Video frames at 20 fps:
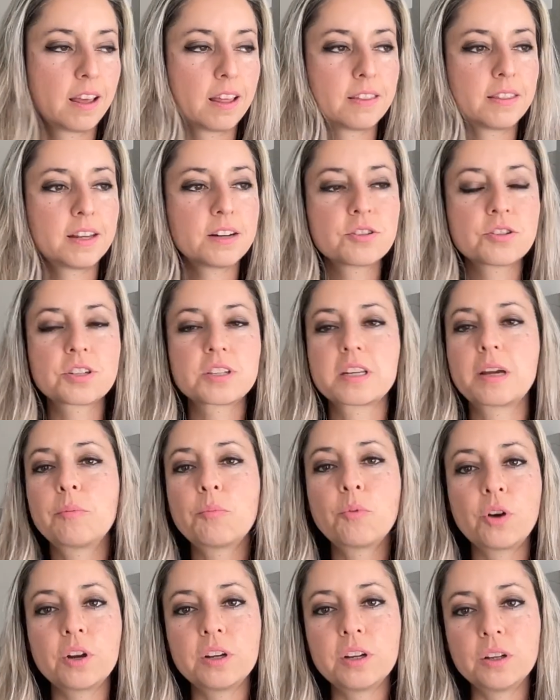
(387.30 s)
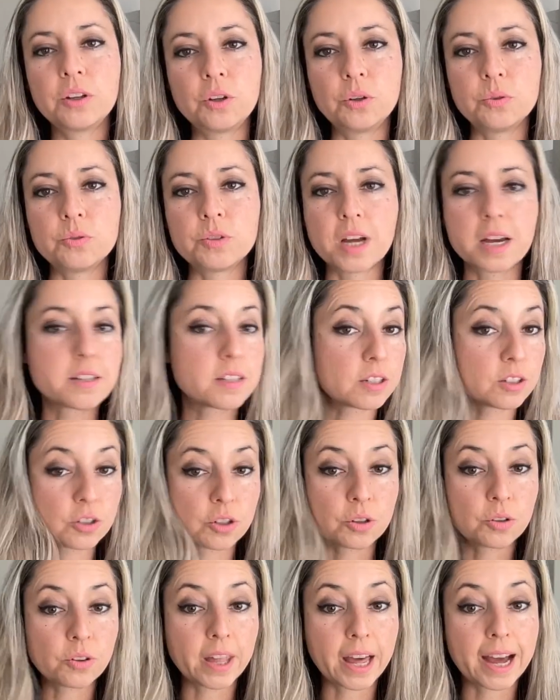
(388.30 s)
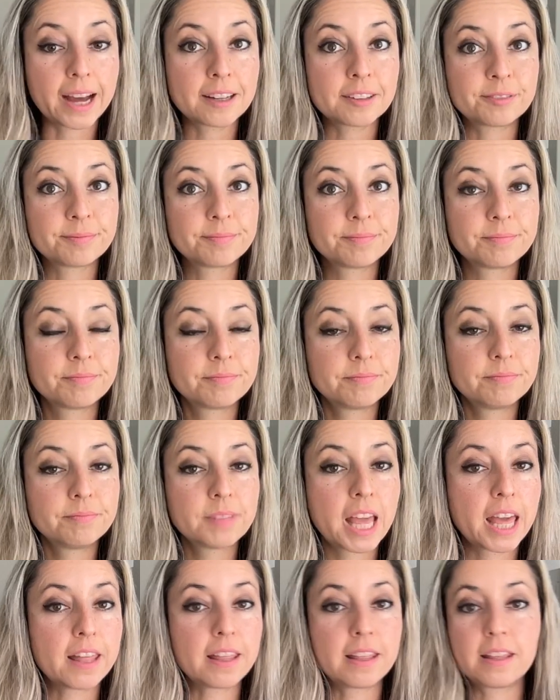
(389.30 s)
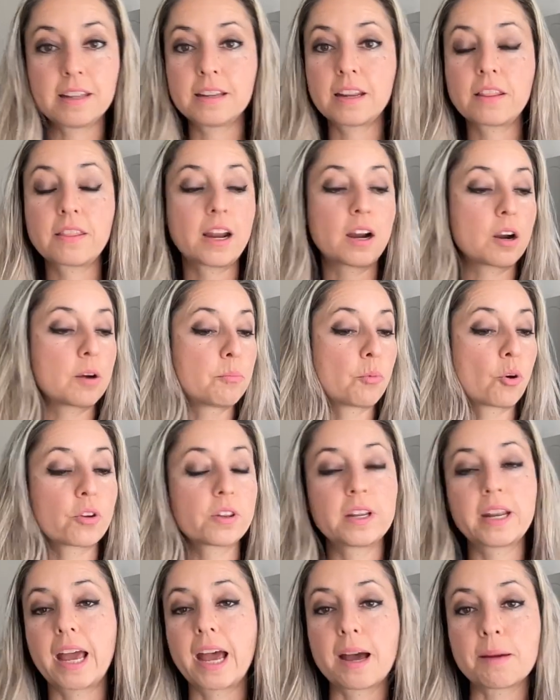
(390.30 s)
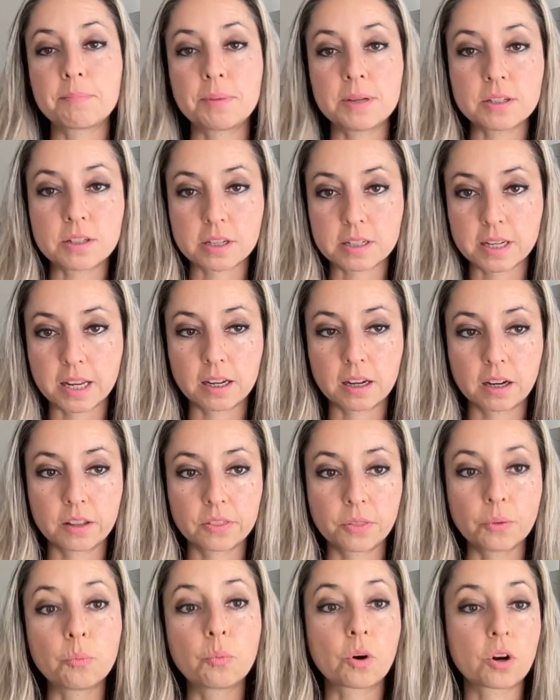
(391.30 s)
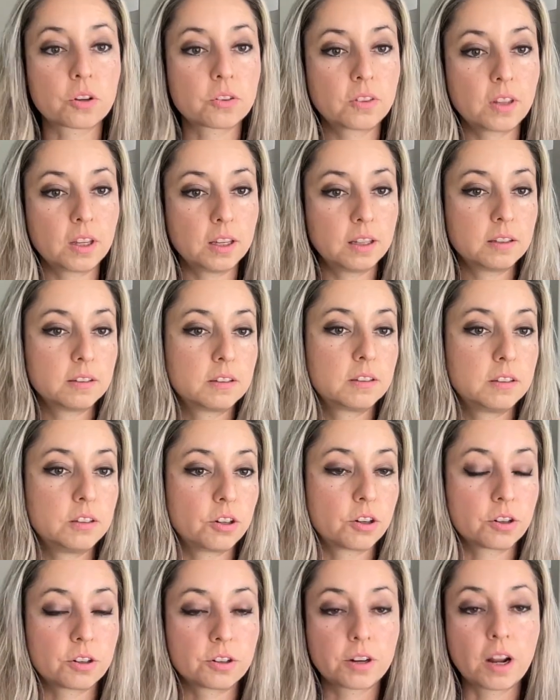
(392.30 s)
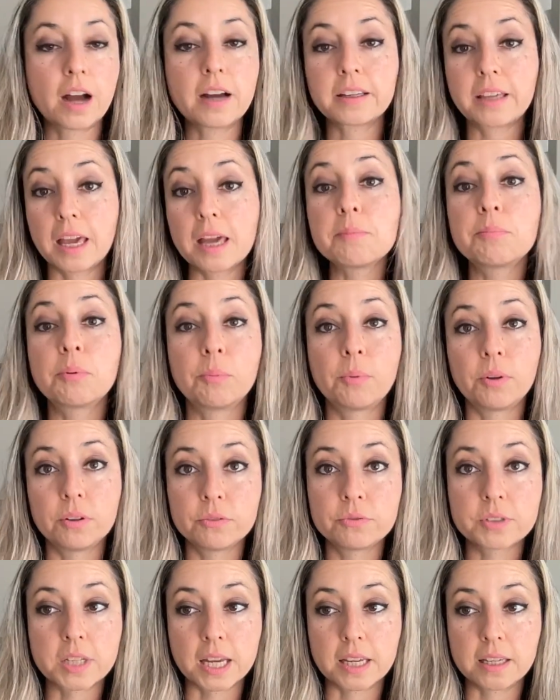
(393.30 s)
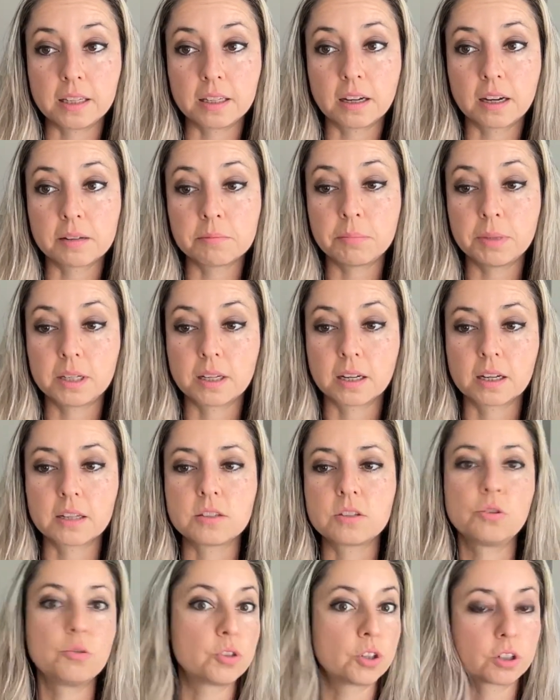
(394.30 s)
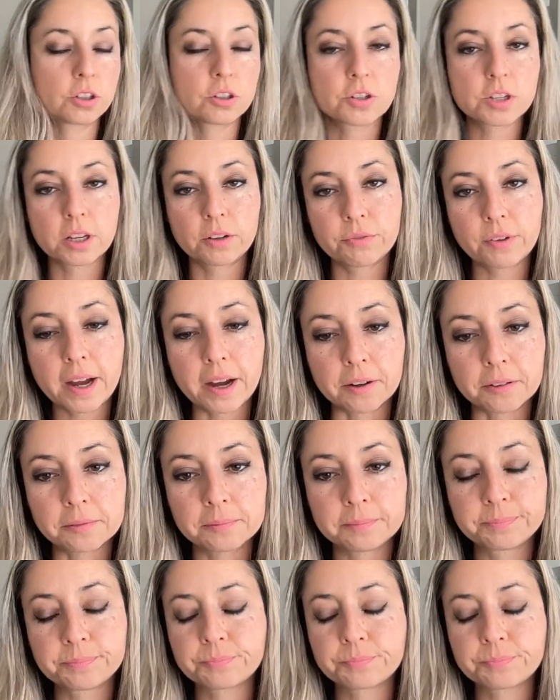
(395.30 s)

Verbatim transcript: there's someone who doesn't do that and they are more than happy to take on the work that you're not capable of taking on because you took yourself out.